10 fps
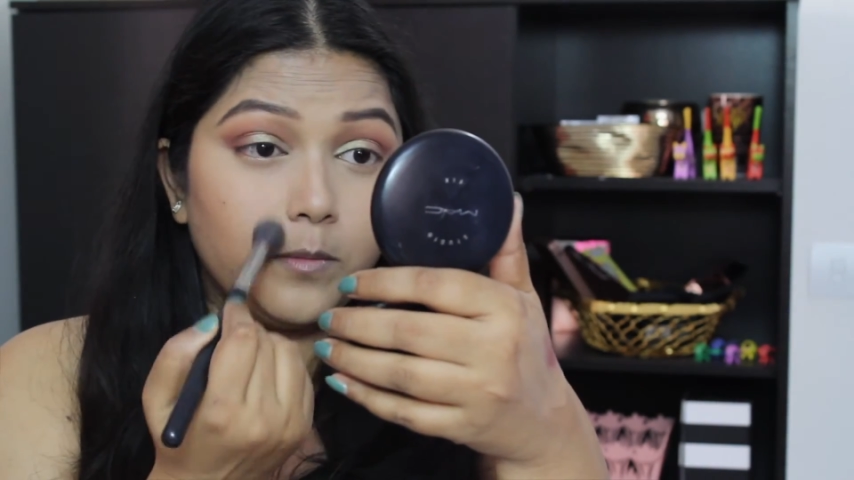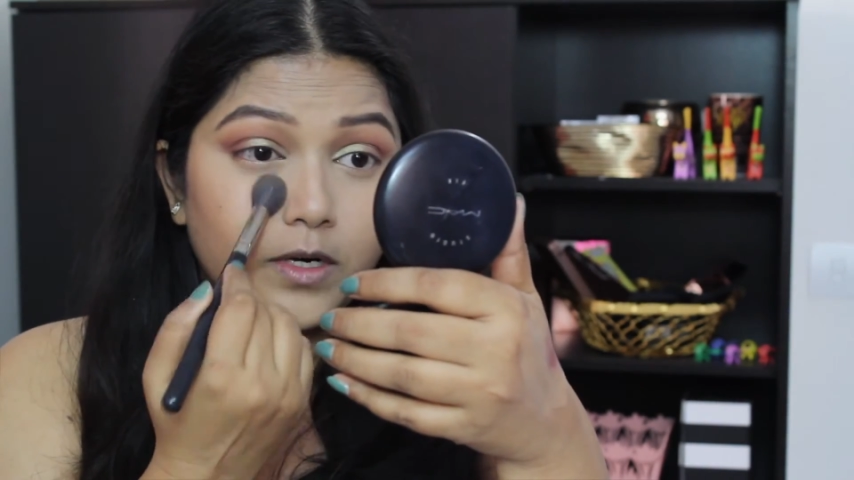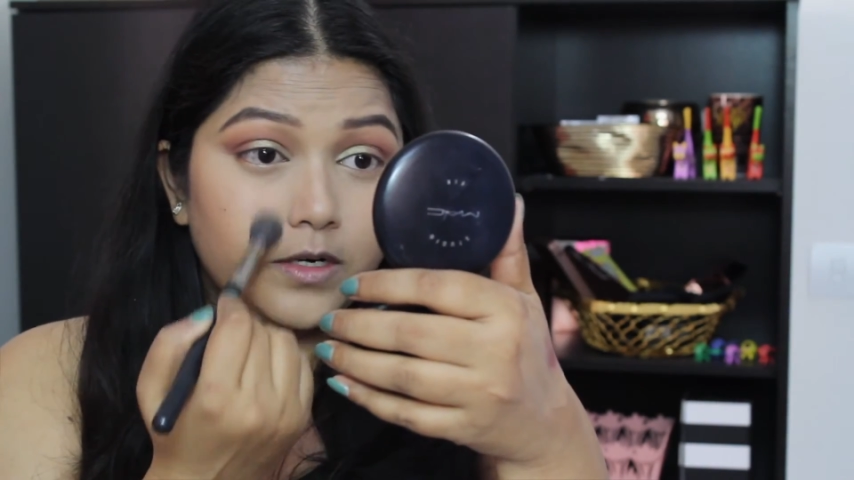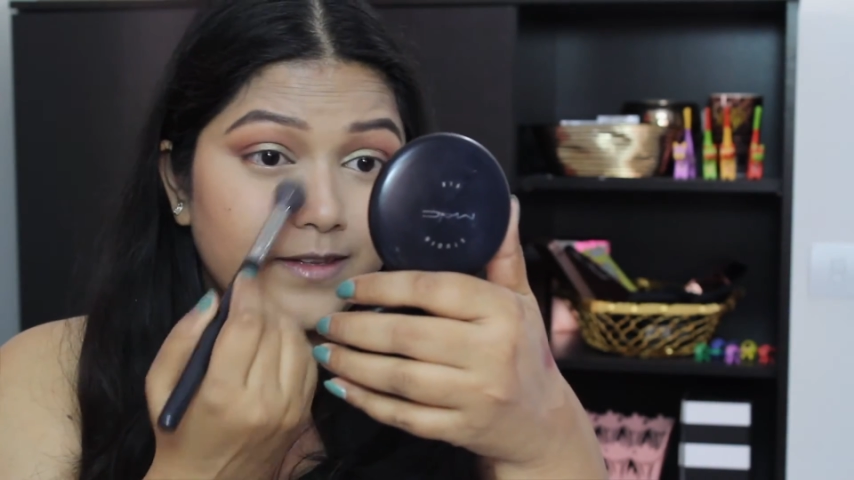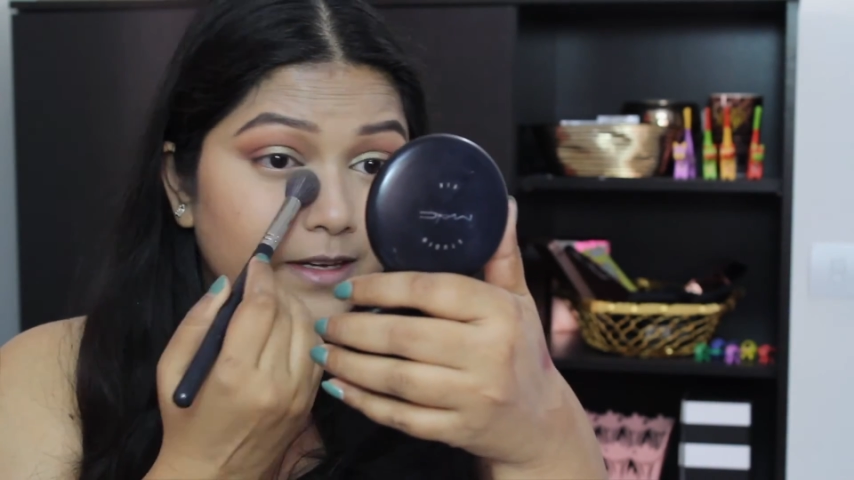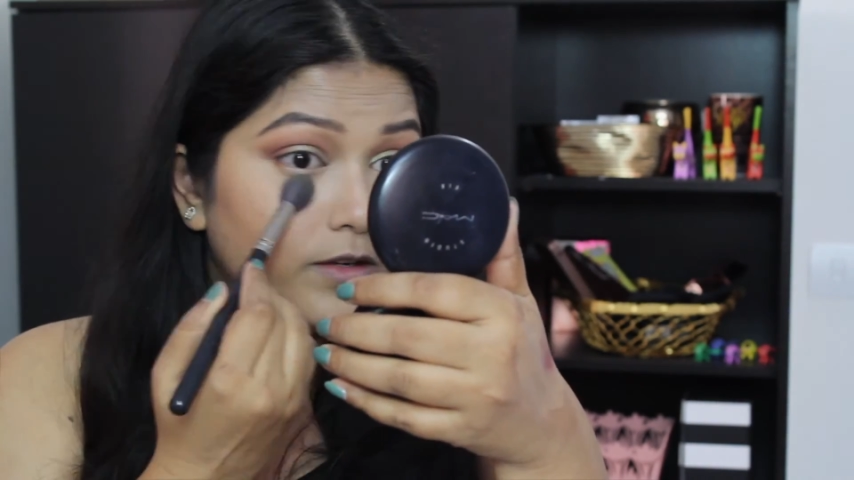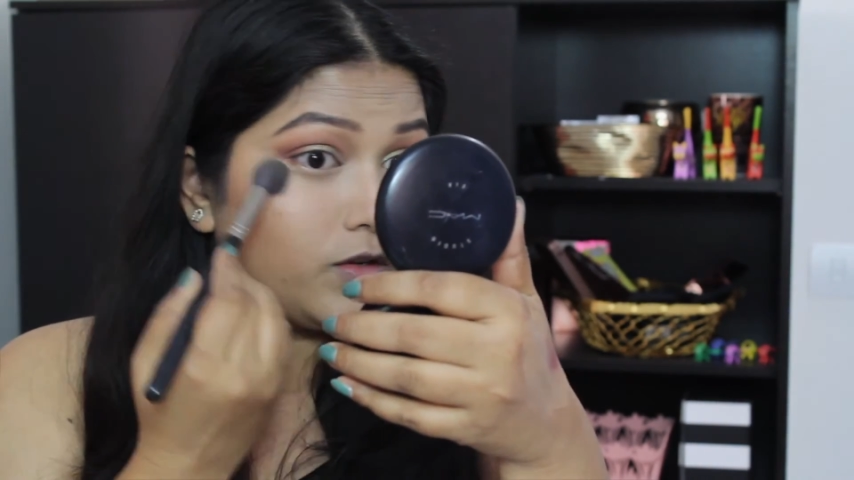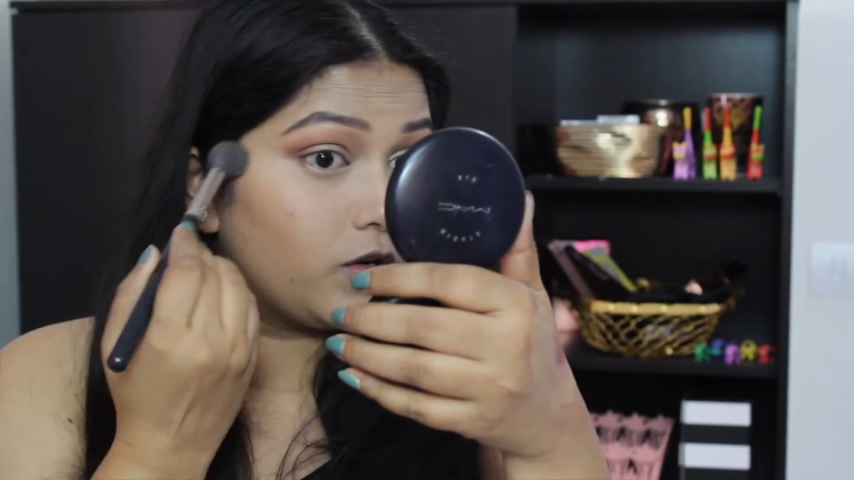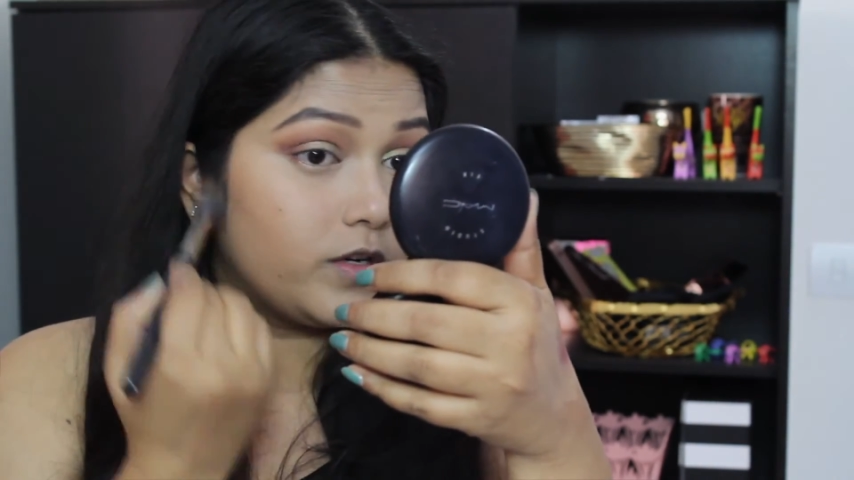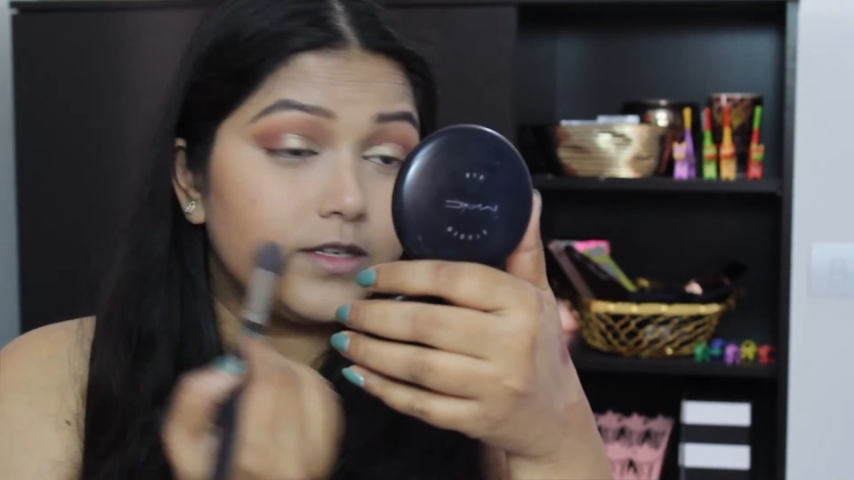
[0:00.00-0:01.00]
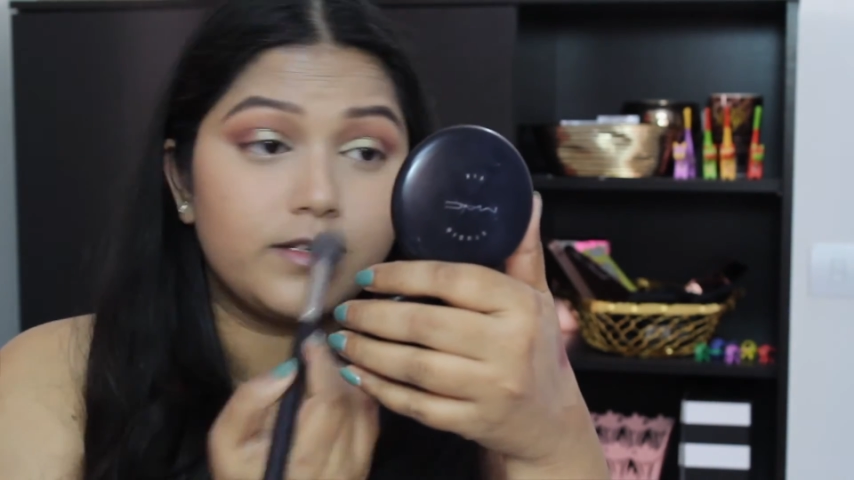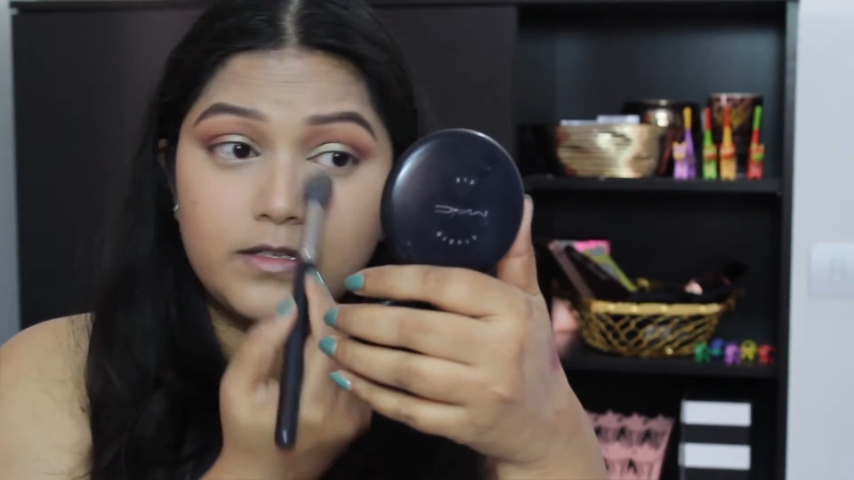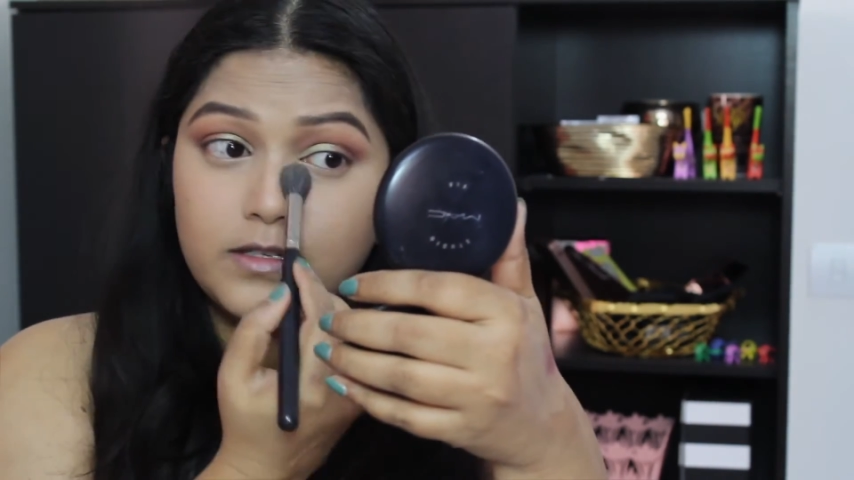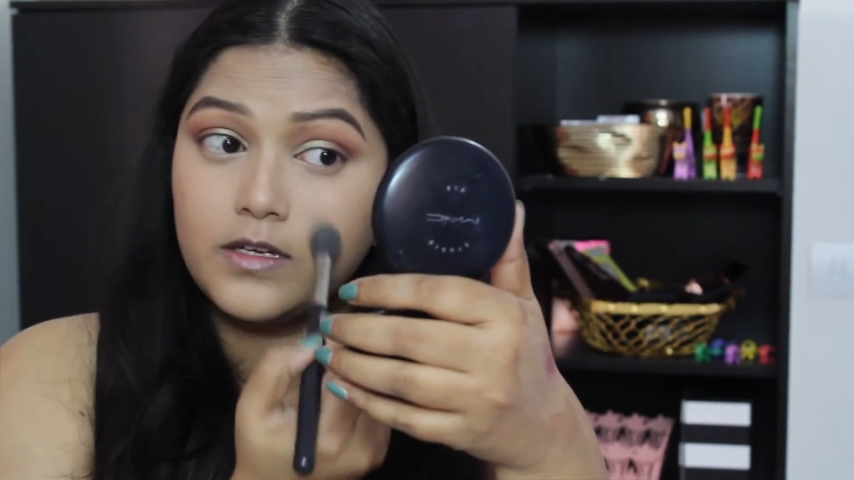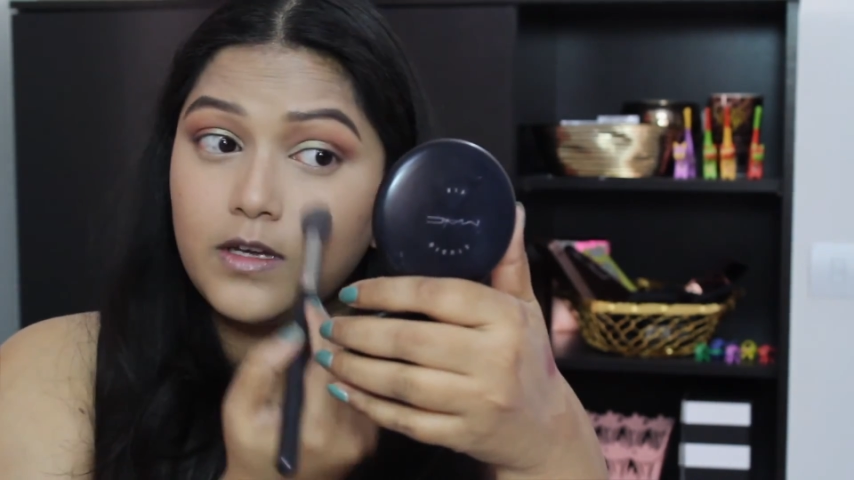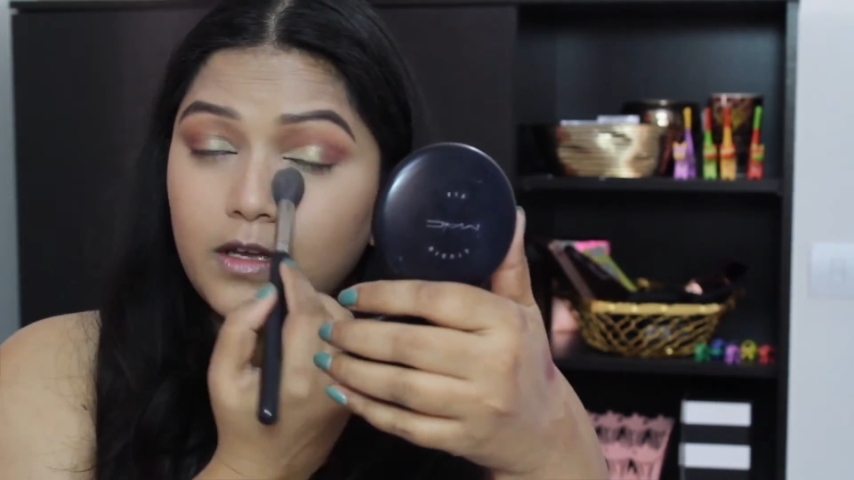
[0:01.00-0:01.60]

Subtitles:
Bitten Doris